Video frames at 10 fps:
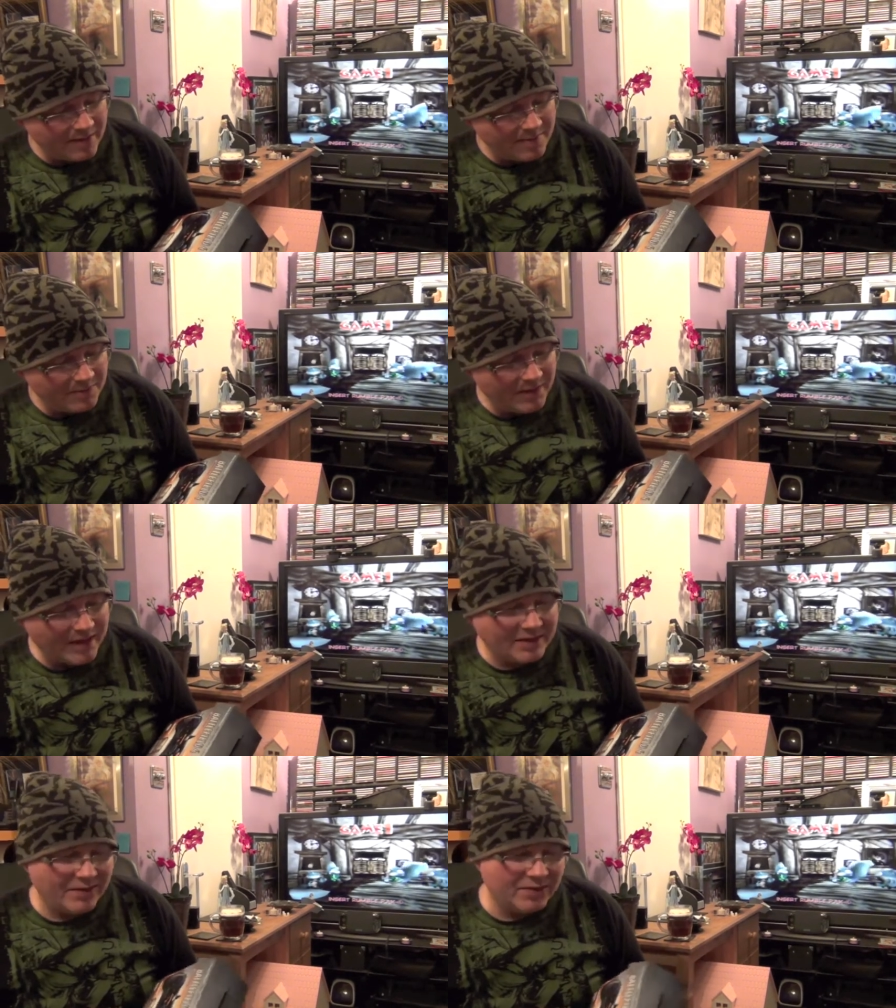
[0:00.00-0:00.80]
I
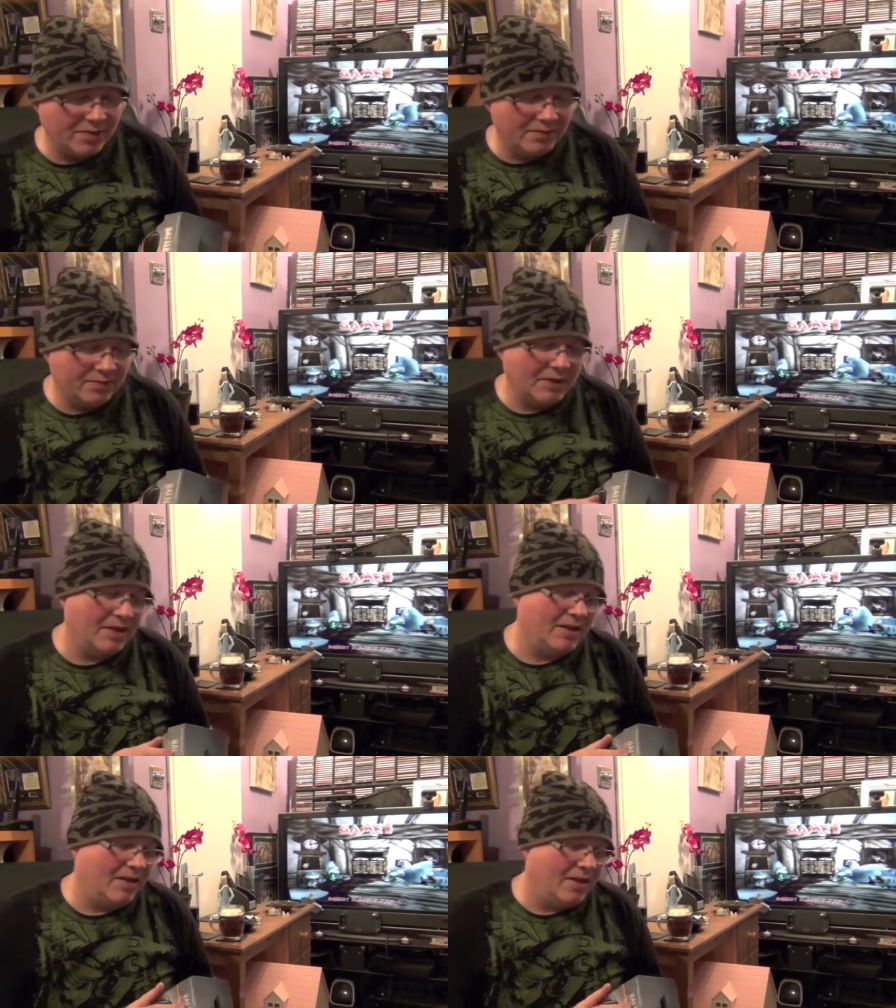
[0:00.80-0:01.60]
guess if you're doing
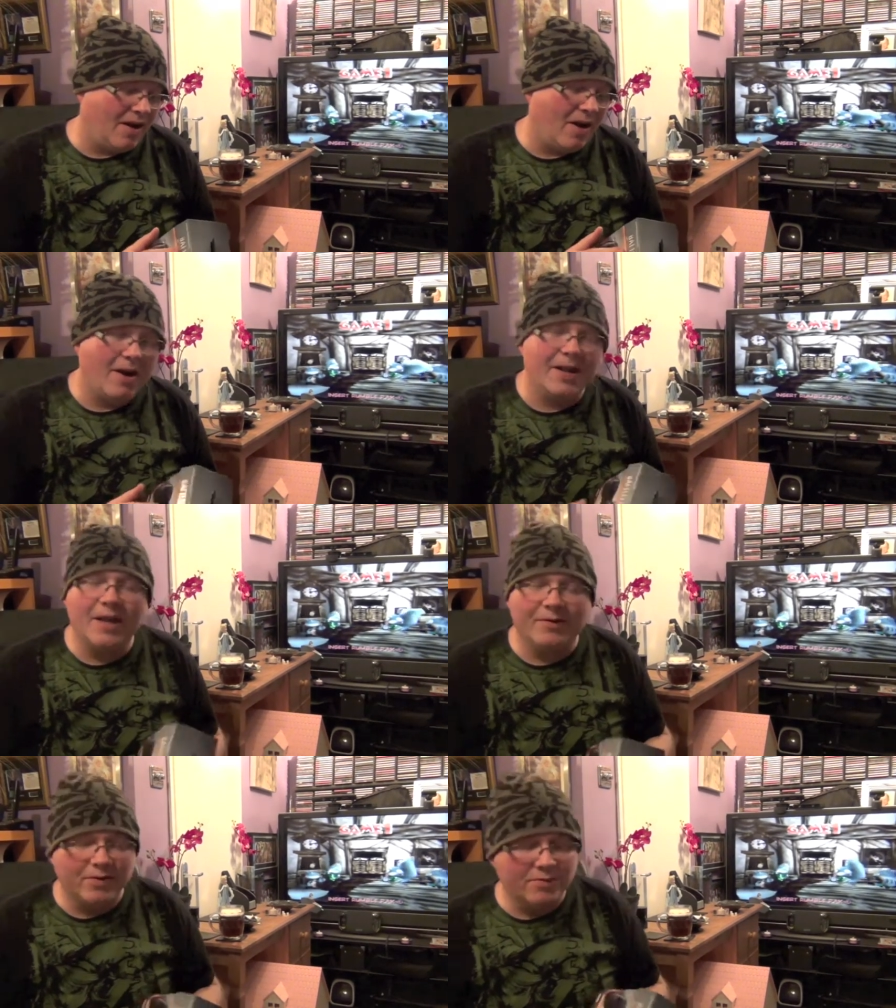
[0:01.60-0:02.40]
high
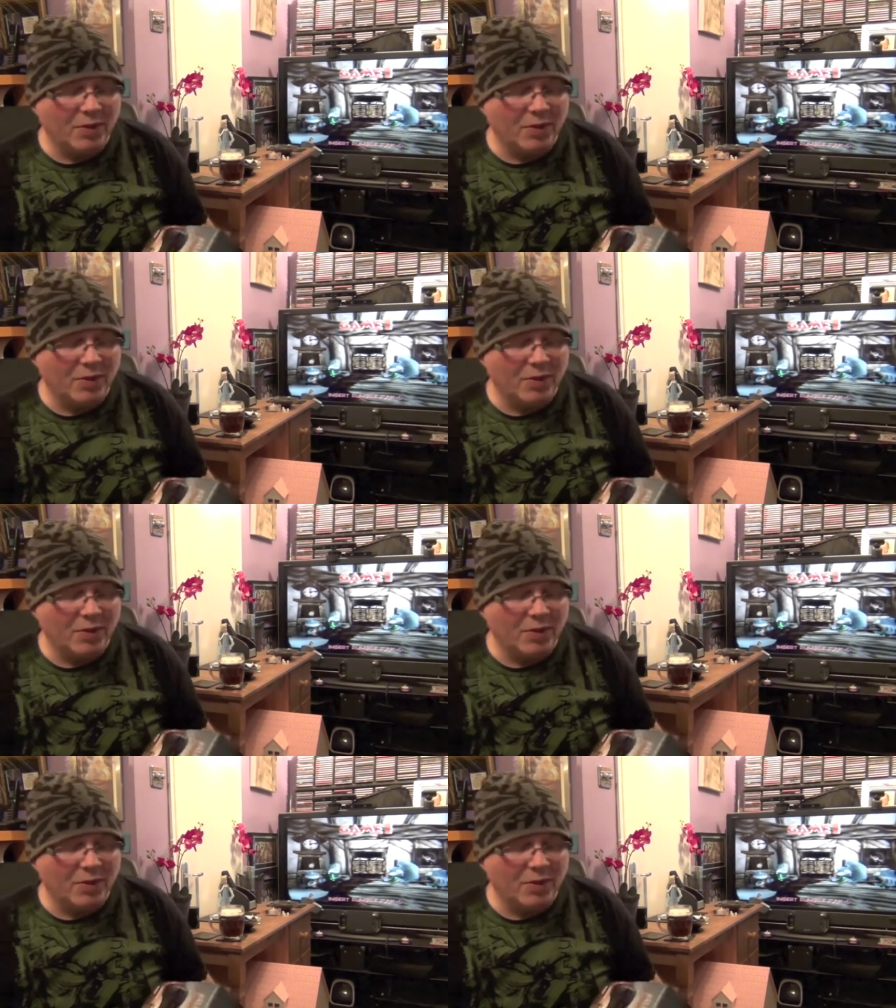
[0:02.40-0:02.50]
level